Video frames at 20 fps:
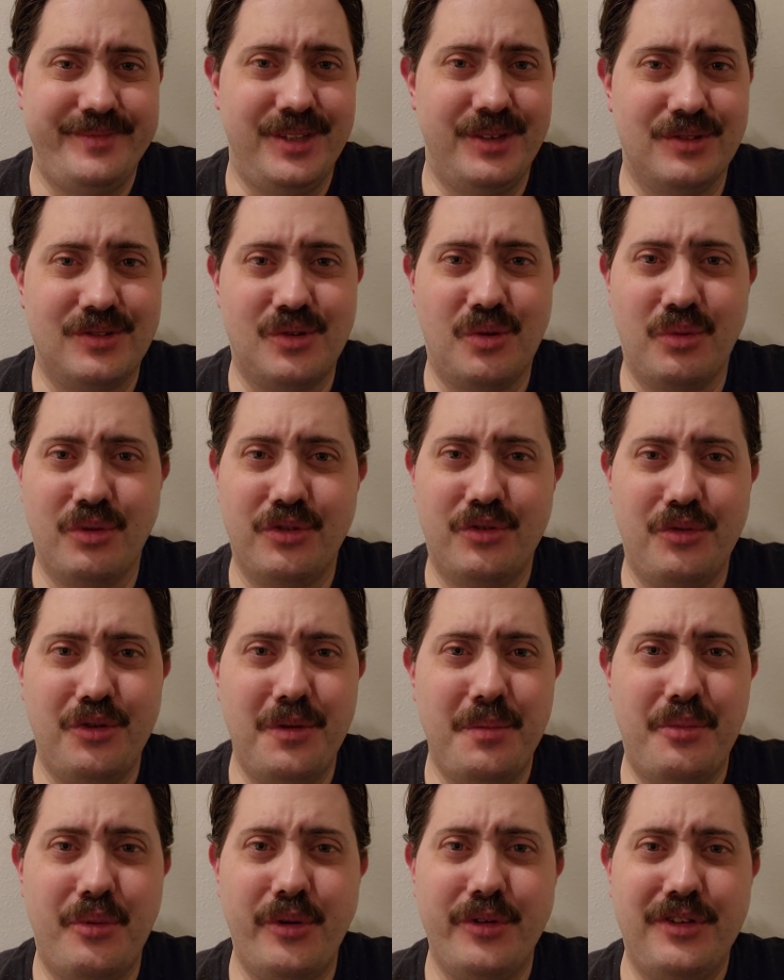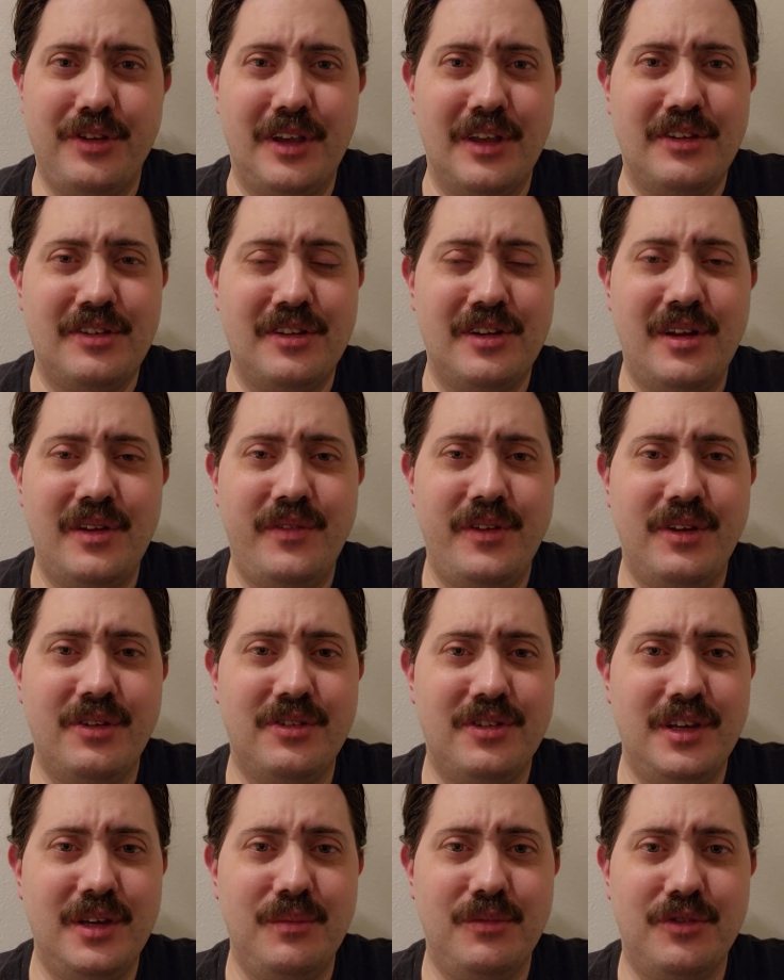Scoring 20 points against an NFL
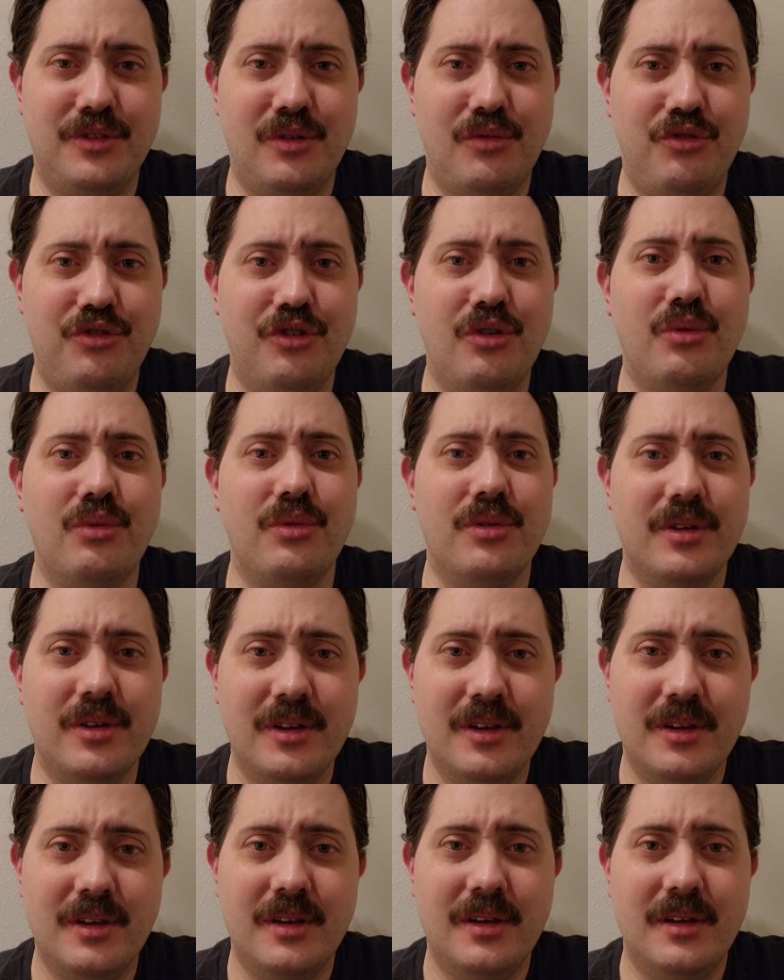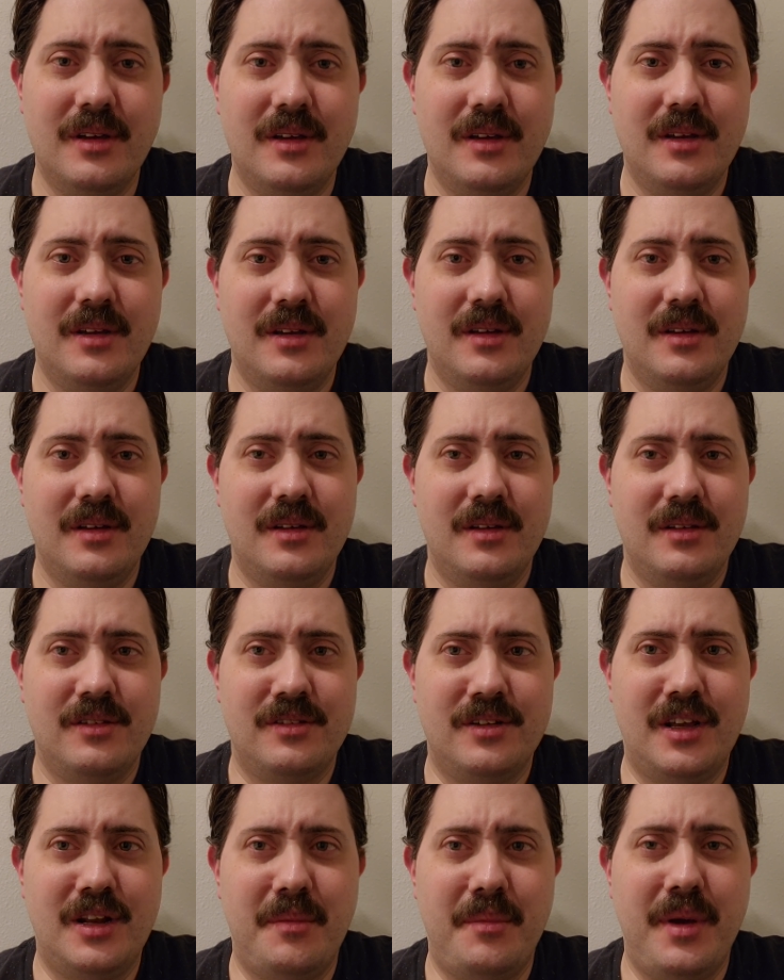team is no joke. It's
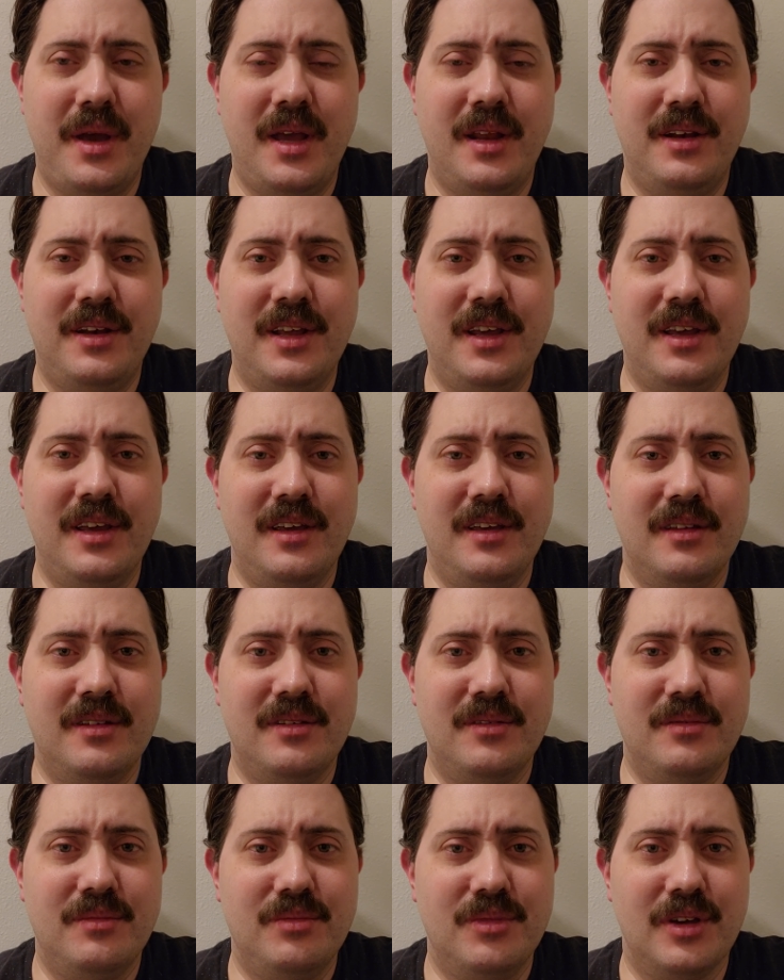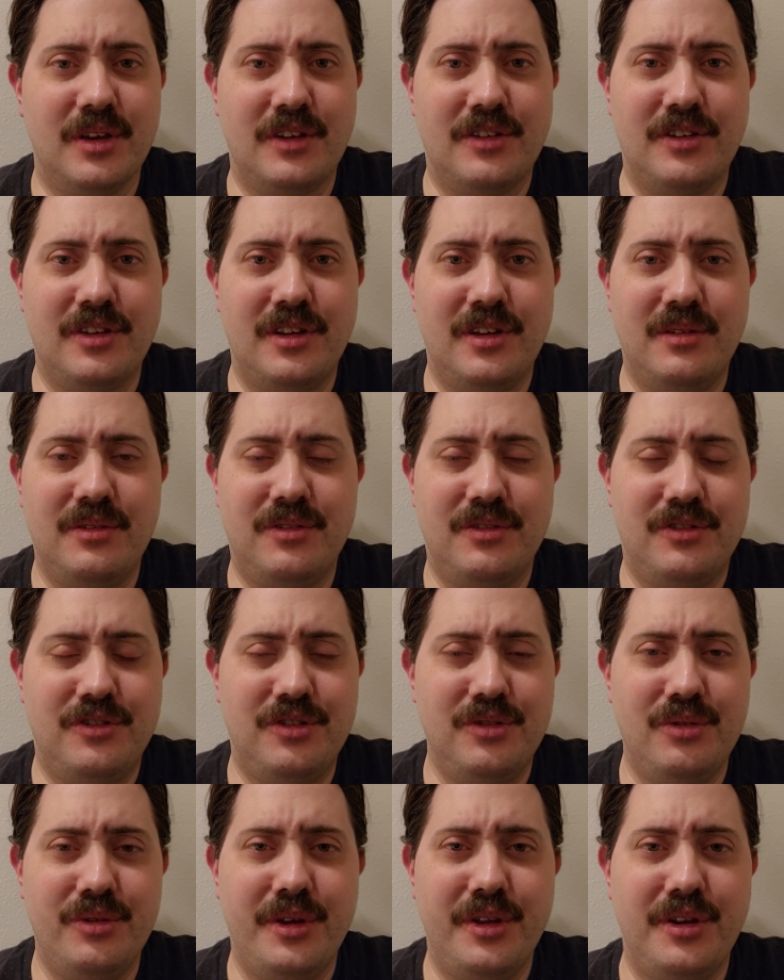not a bad day. And like I said, it's
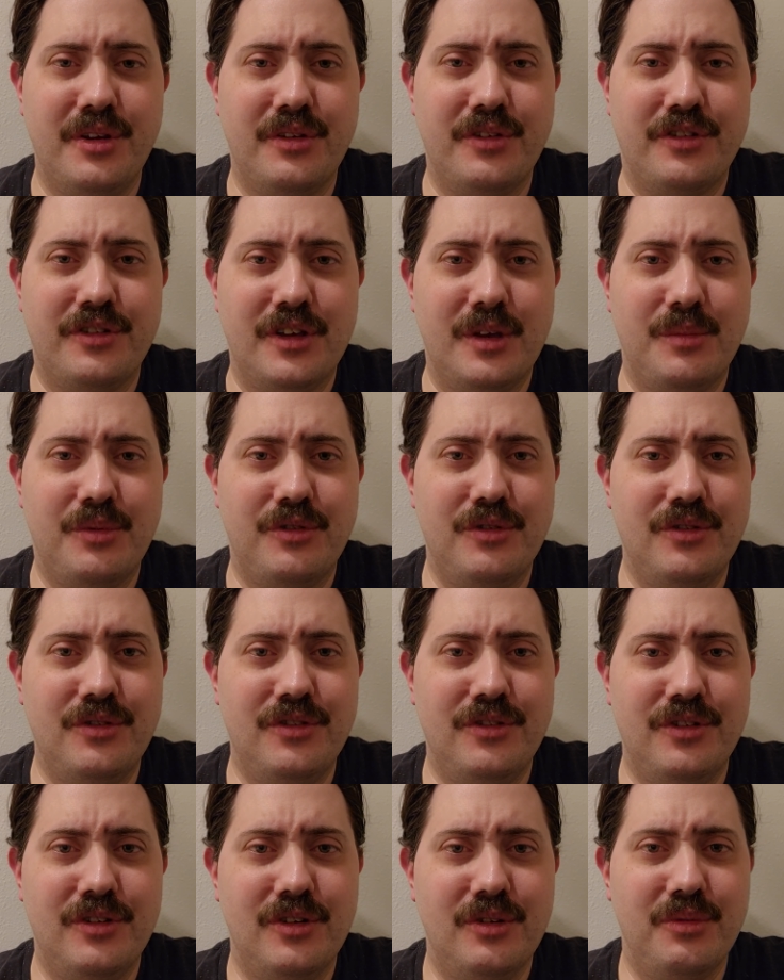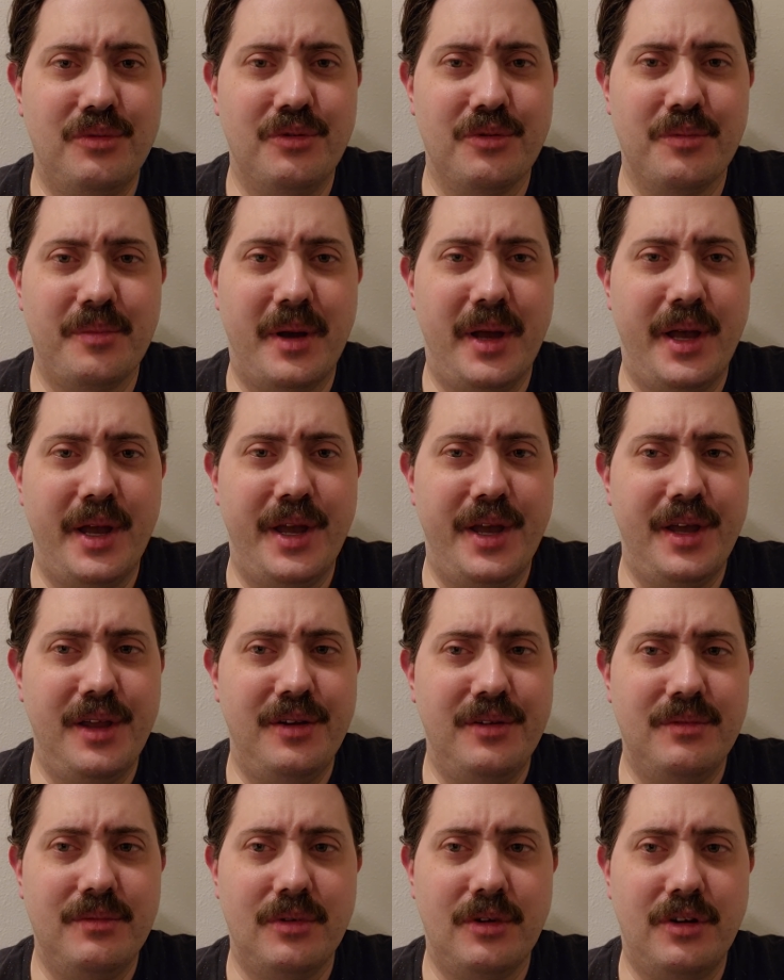2 late interceptions. We were
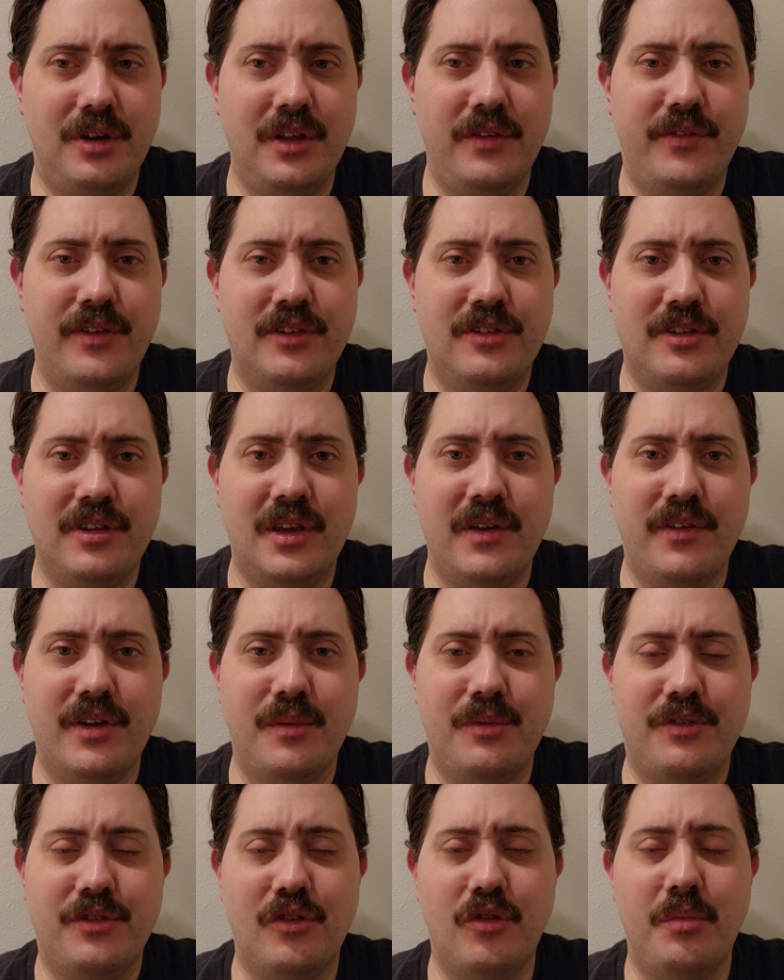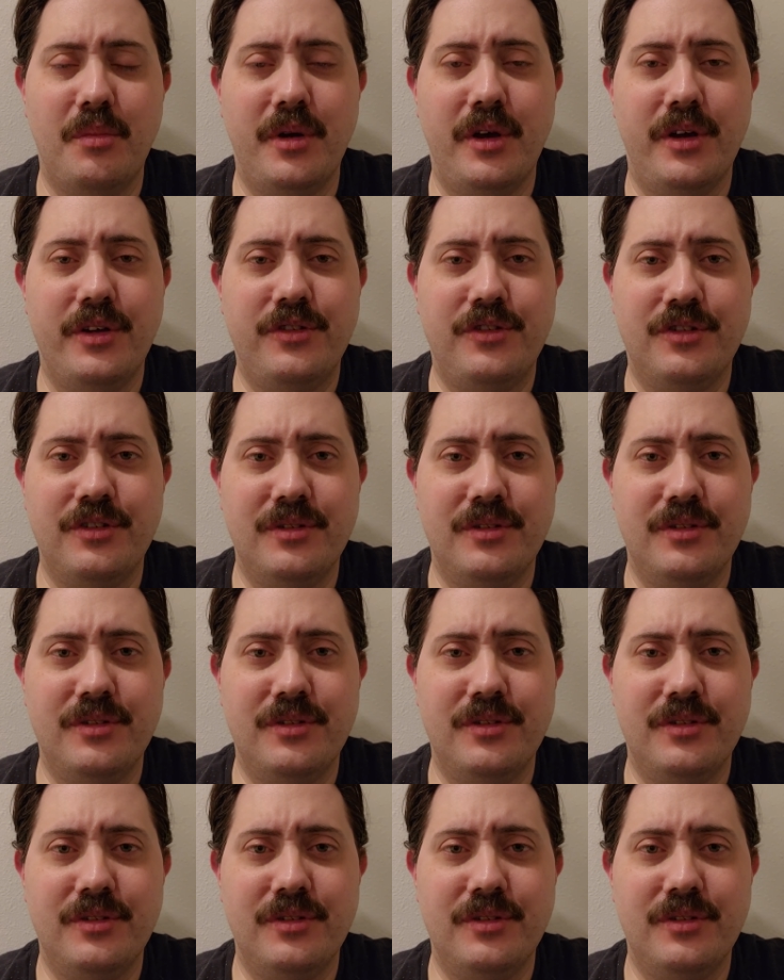behind. Our defense had given up so much.